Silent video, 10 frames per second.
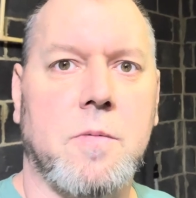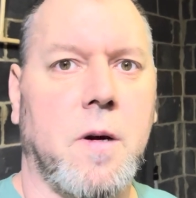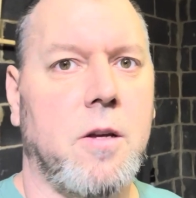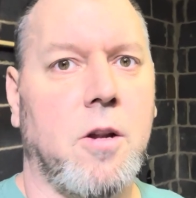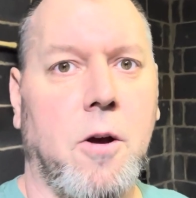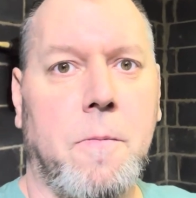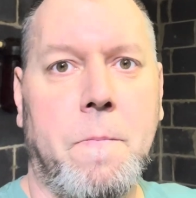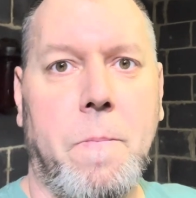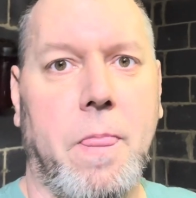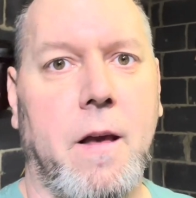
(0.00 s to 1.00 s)
but you know,
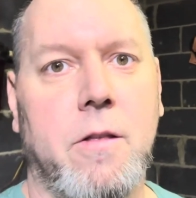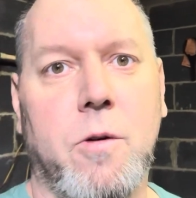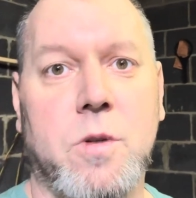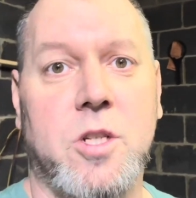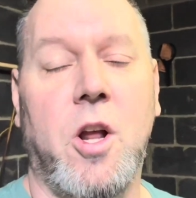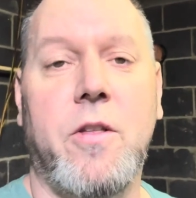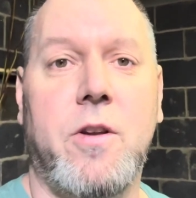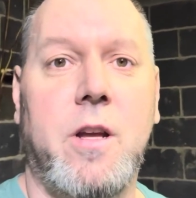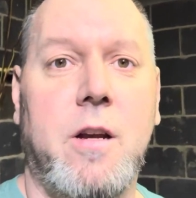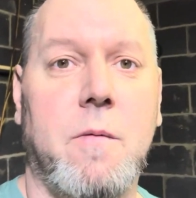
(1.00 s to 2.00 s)
there was
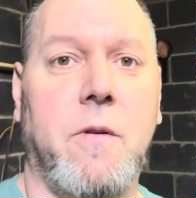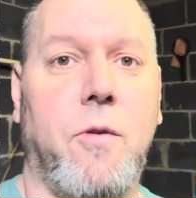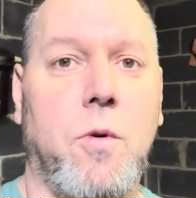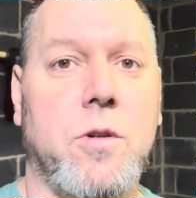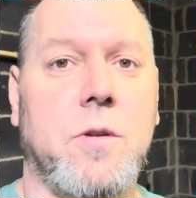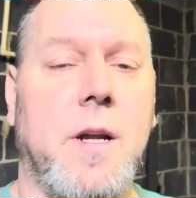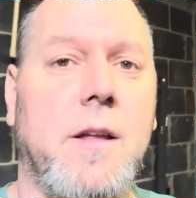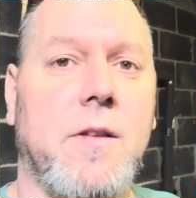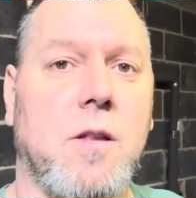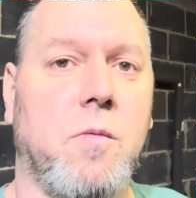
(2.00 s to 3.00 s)
nothing here before, so
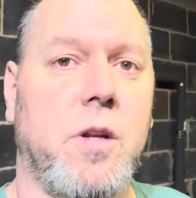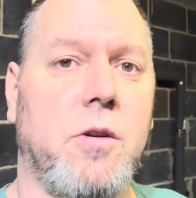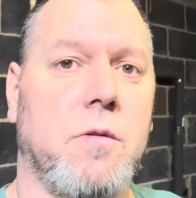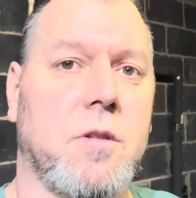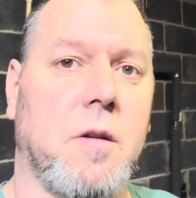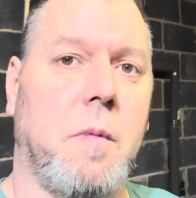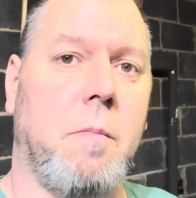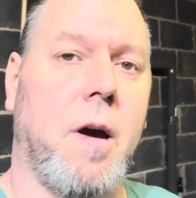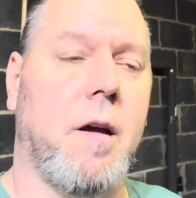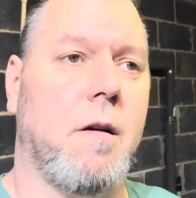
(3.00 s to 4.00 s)
anything that we do is going to
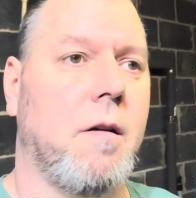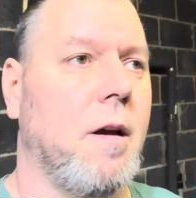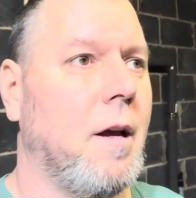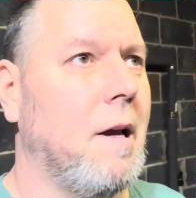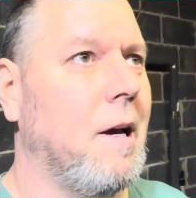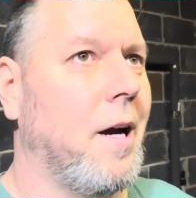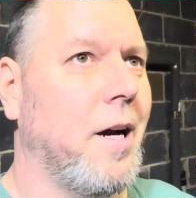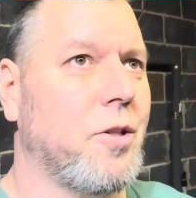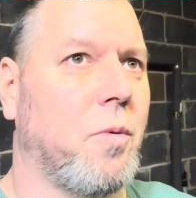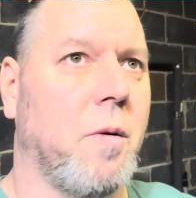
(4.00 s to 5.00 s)
be better.
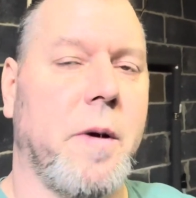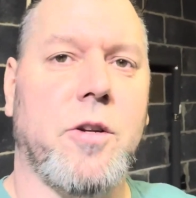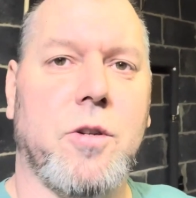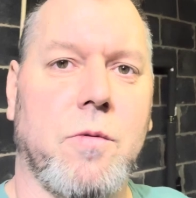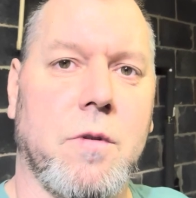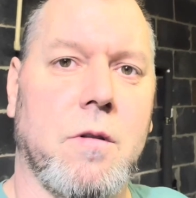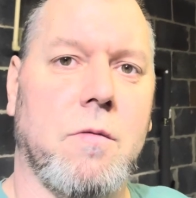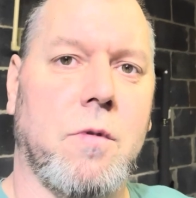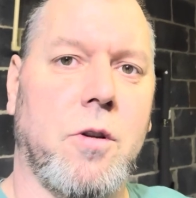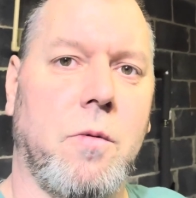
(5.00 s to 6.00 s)
I just want to make sure
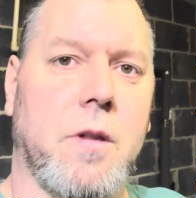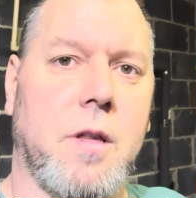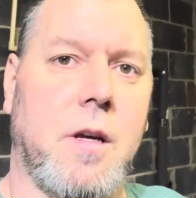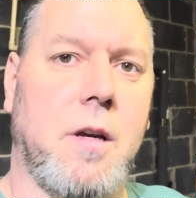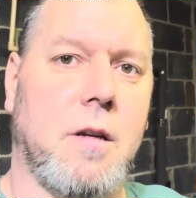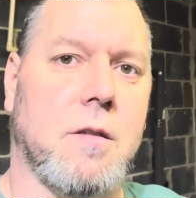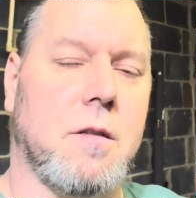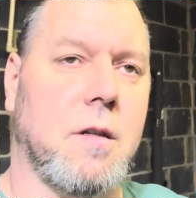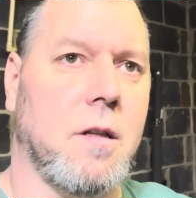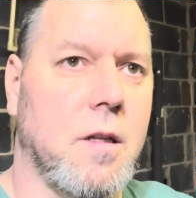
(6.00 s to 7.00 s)
we're doing
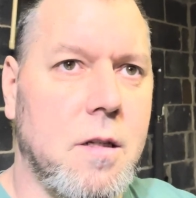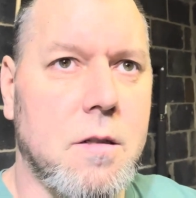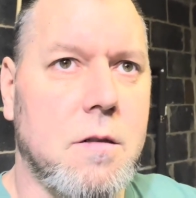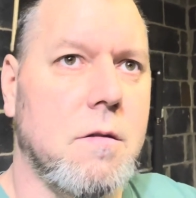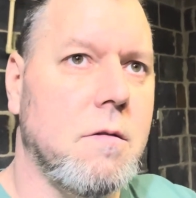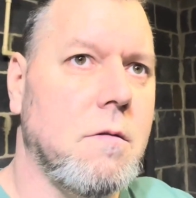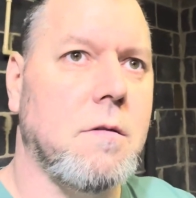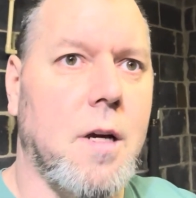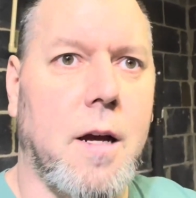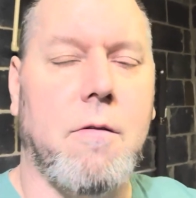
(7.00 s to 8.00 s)
things at least
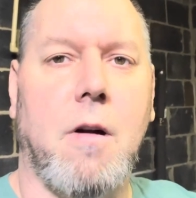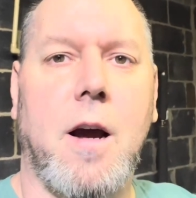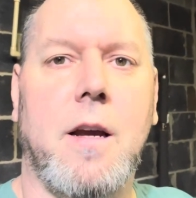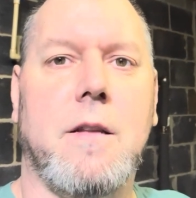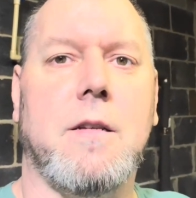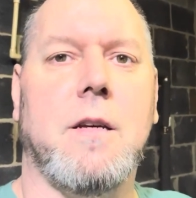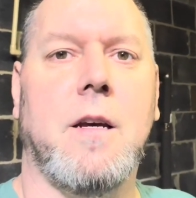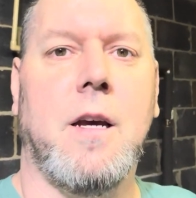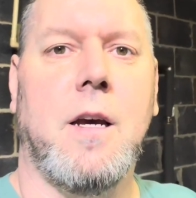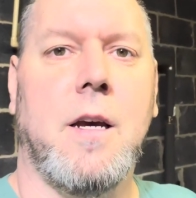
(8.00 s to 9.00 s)
kind of right.
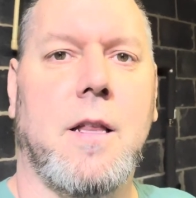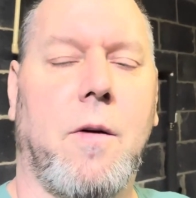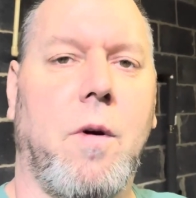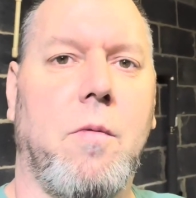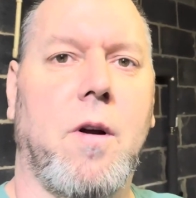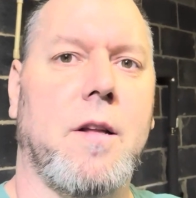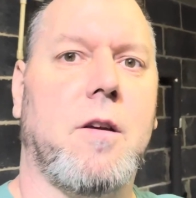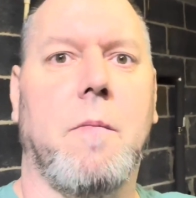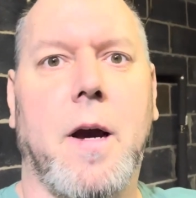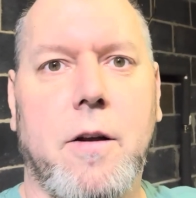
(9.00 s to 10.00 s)
That way we don't have
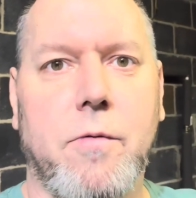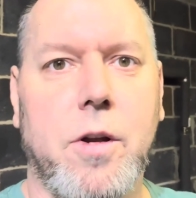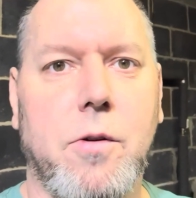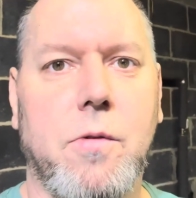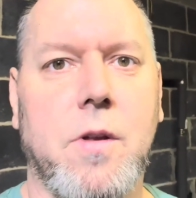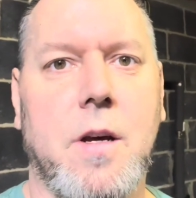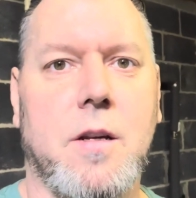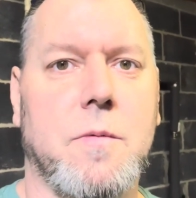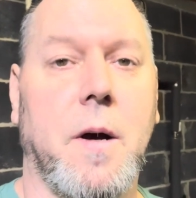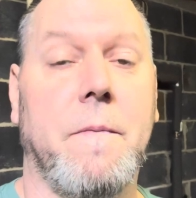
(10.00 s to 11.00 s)
to come back and redo
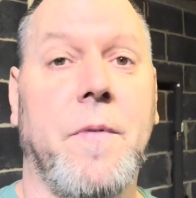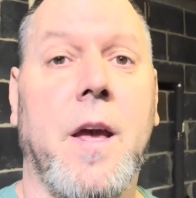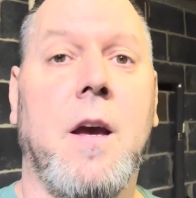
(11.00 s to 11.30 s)
things. But